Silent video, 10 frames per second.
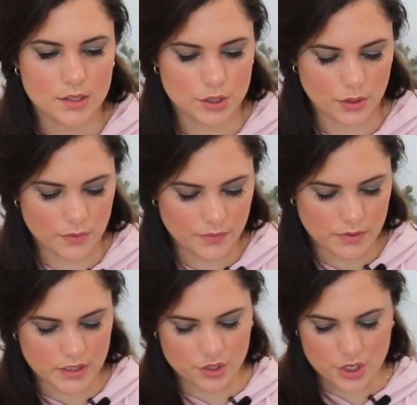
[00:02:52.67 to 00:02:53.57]
So
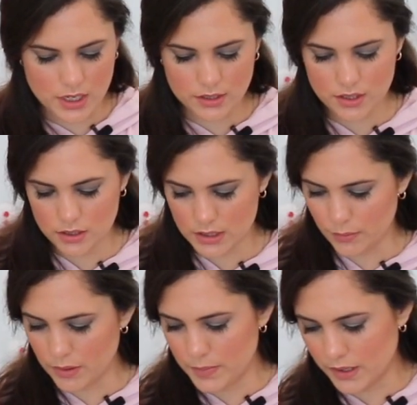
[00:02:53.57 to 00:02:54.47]
the cheese on
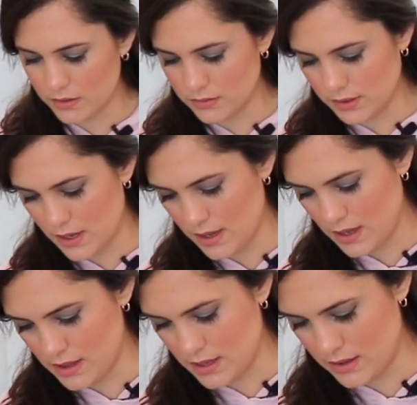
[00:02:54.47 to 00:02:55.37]
top of the pickles,
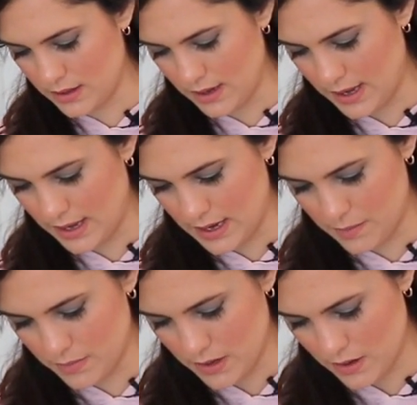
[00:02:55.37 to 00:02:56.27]
and then the
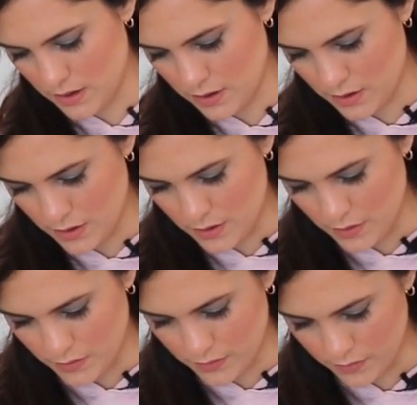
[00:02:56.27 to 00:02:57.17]
ham
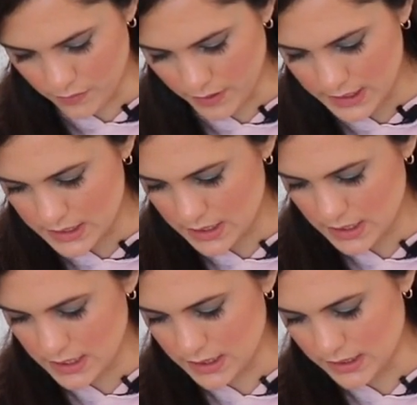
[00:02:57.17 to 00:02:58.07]
right
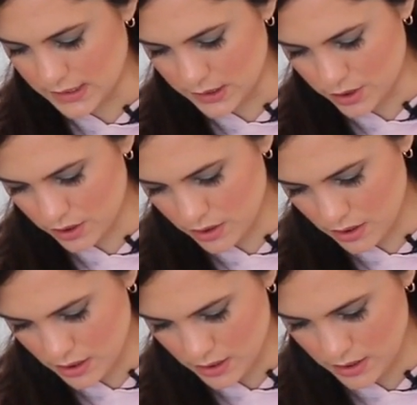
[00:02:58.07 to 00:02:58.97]
in the
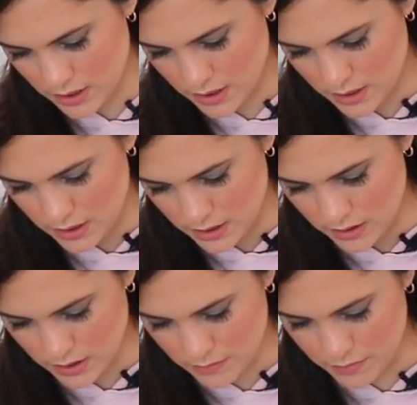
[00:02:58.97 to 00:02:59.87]
center.
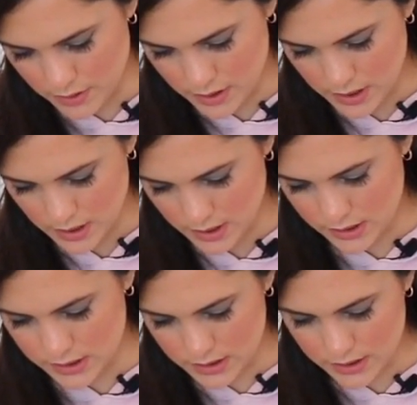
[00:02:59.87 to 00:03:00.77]
You can put
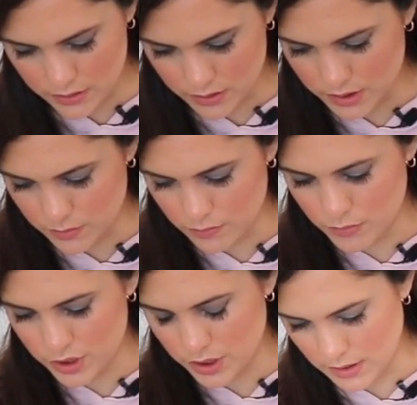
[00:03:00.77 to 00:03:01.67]
as little or as
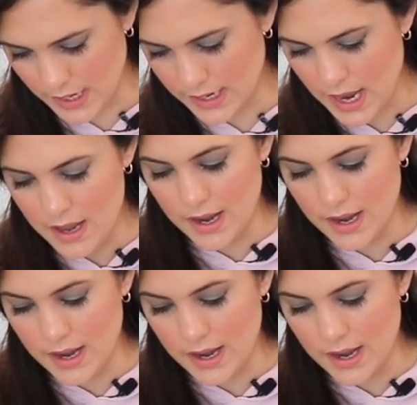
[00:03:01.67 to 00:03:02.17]
much you like.